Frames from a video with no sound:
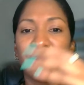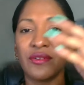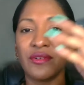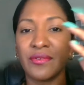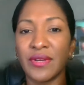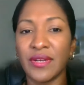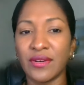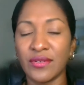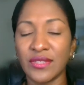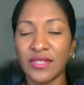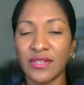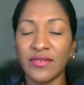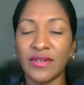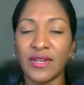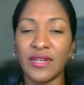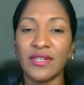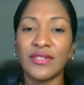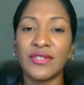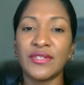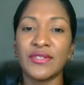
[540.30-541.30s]
going out of
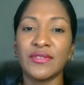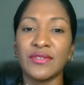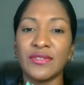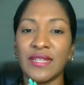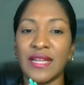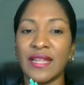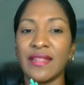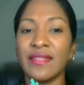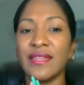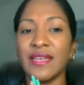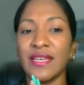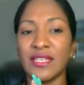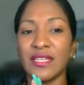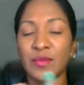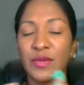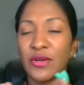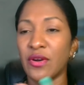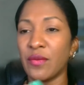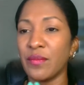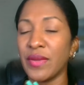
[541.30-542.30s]
control and things
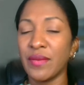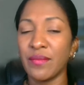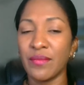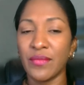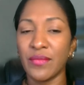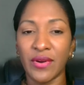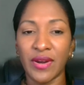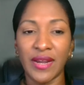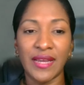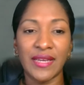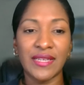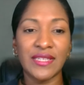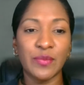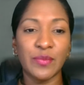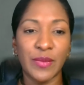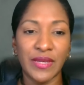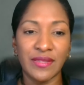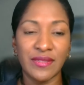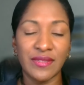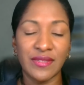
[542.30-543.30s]
becoming more
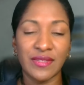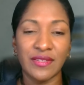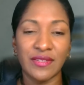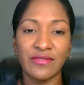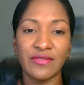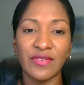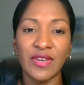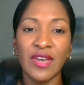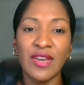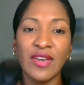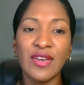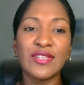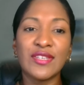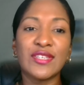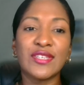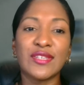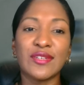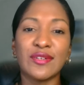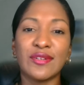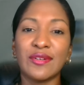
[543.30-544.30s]
expensive.
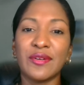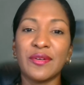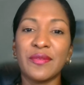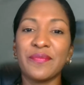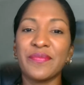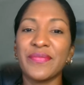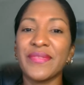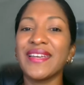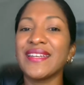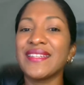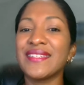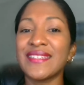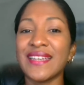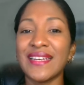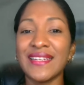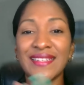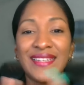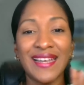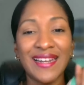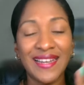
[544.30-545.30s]
So it's
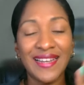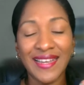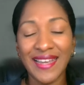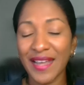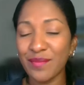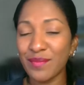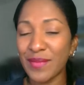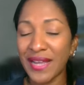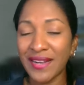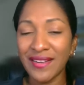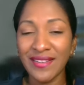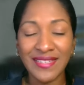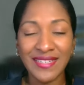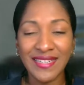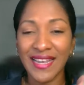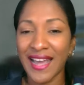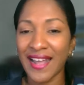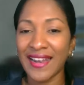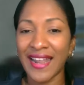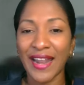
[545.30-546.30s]
a delicate balancing
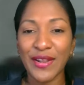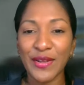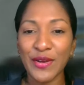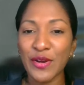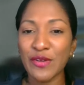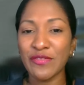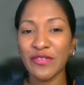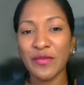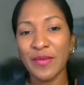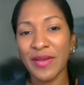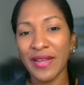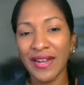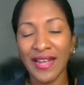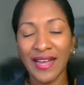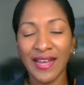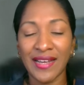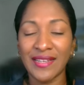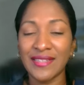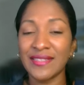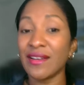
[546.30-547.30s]
act that the government
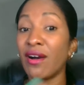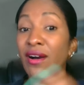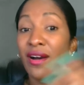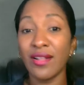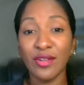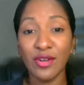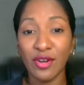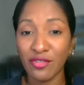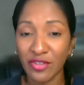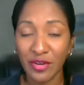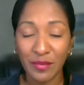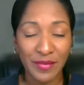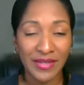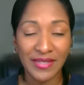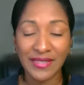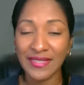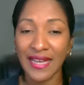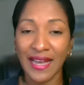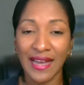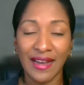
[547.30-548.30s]
has, all
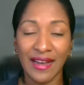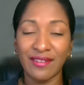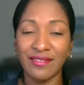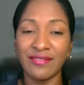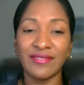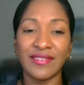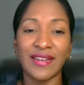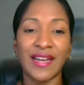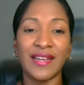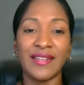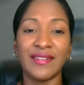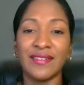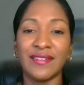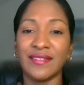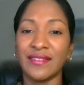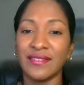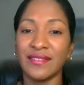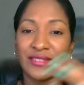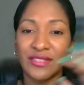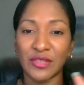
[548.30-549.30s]
governments have,
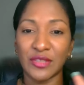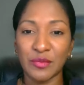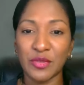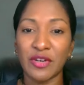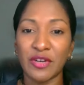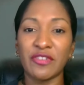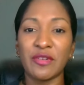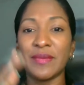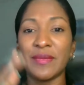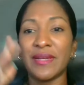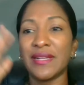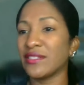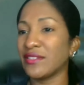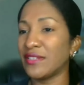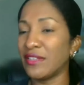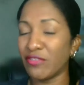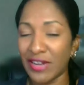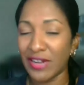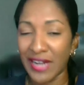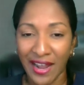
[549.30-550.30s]
and some governments
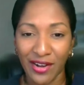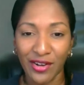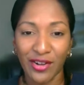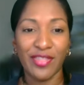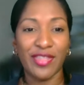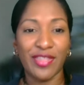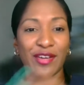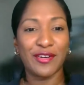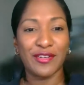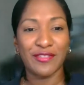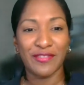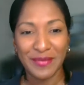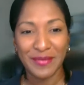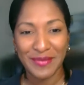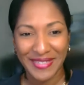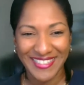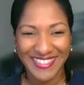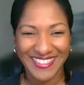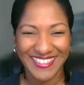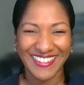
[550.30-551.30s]
rely on other
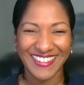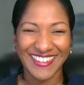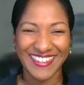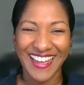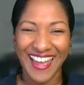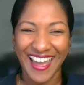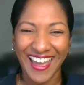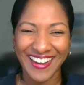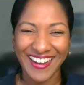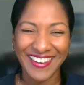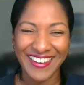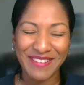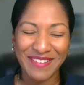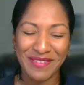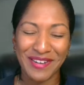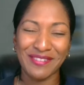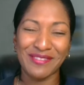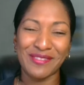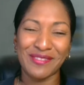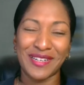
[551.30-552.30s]
governments to guide them
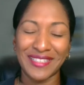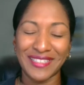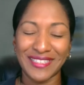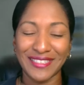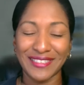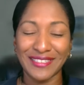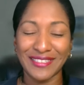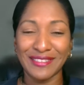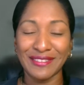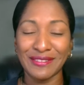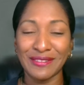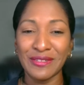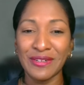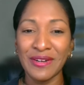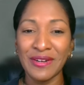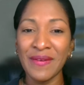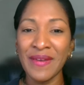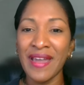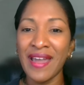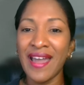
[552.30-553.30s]
on what to do.
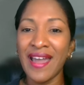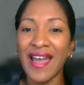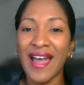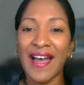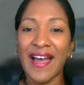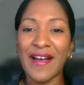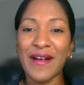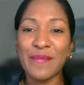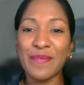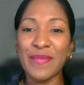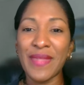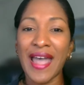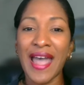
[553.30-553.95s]
I